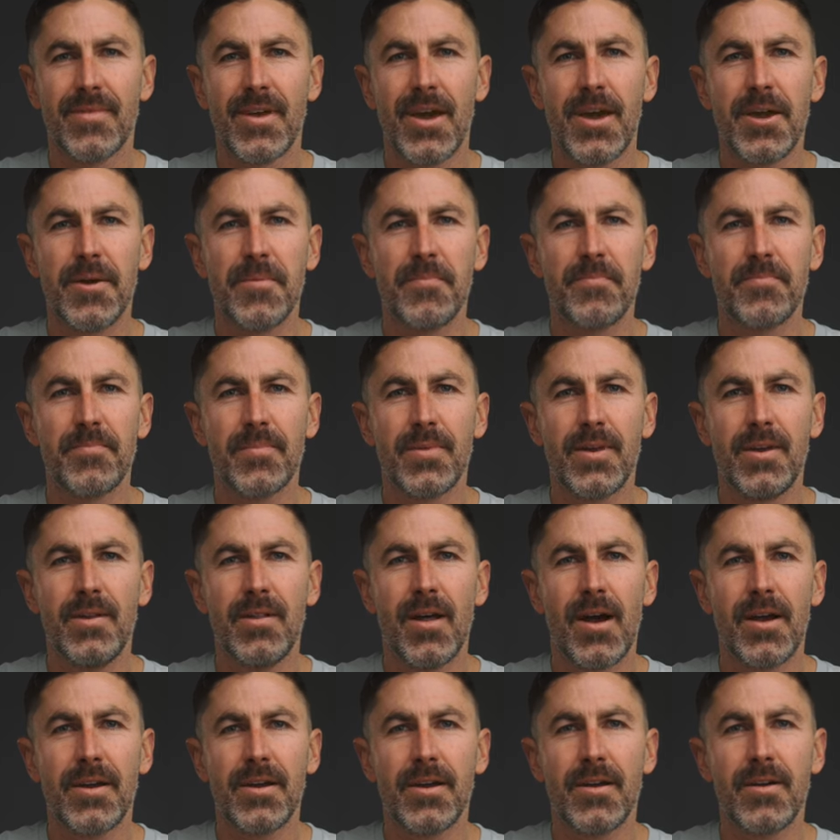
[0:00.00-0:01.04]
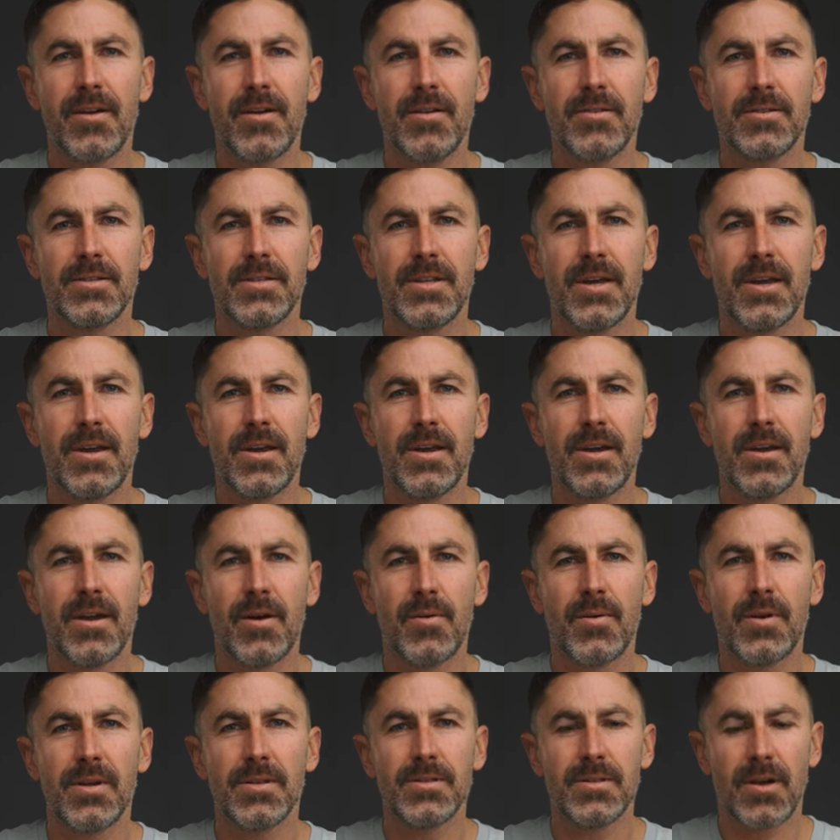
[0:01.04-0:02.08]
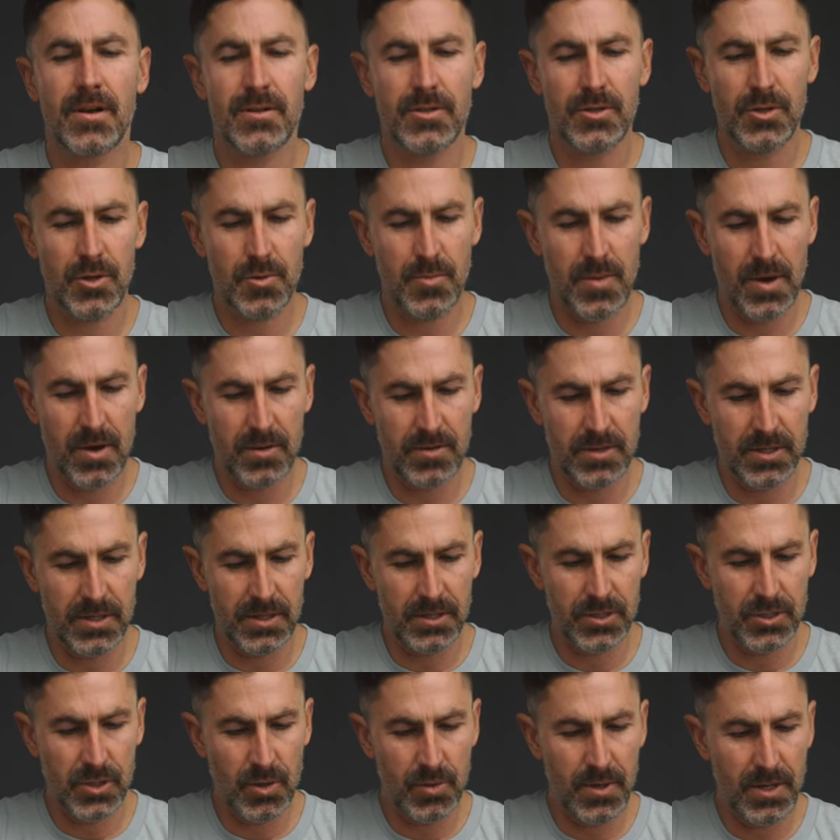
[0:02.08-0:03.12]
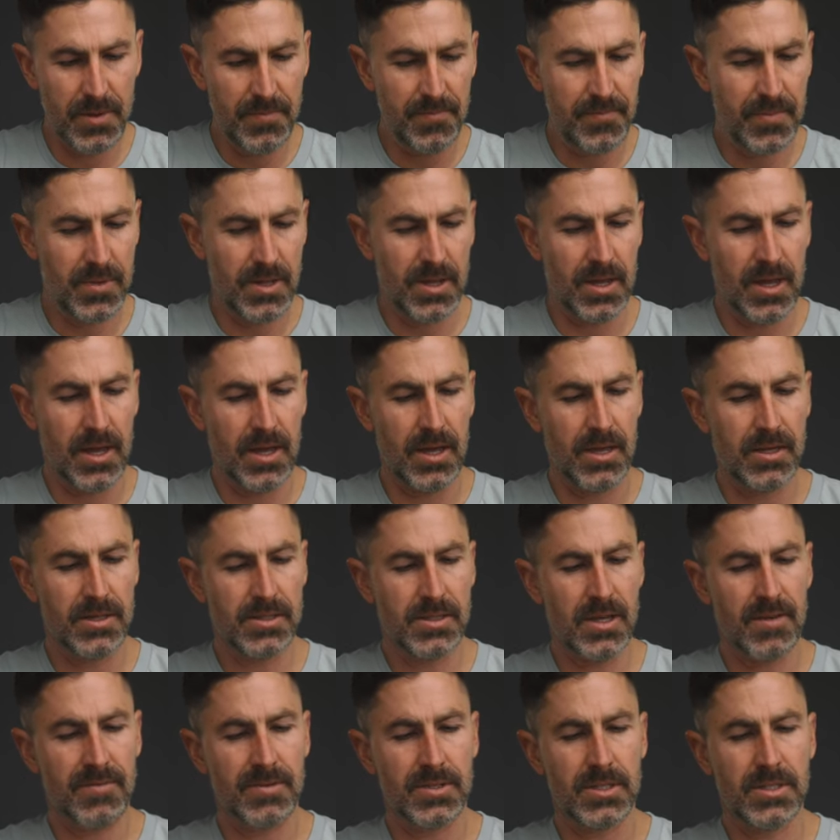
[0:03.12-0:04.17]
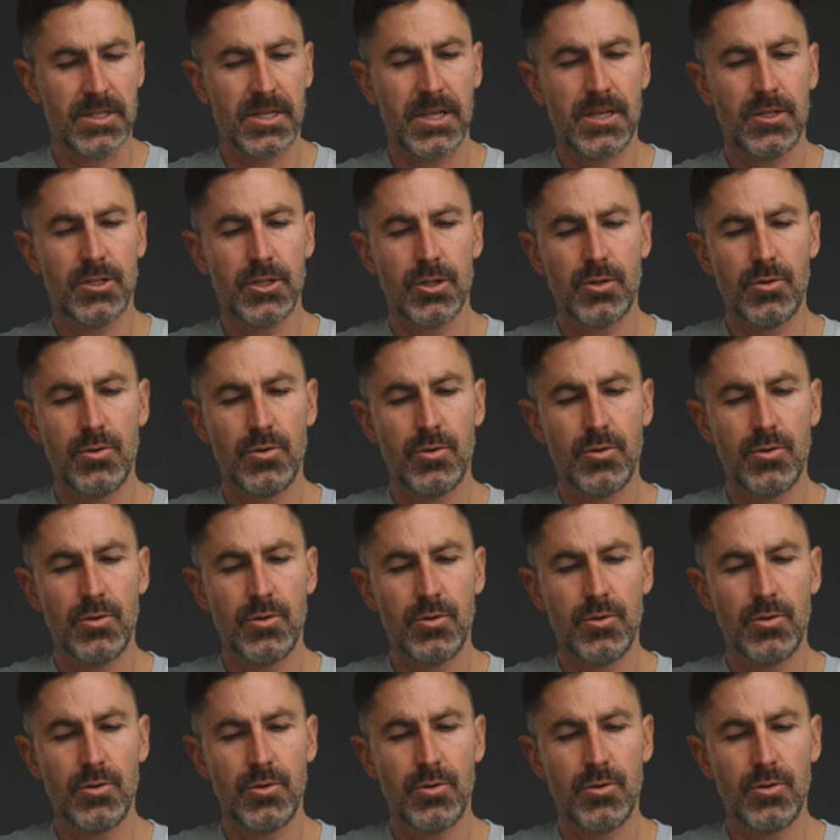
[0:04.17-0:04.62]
Hey, Eli here. Today I want to talk to you about the Sony A7C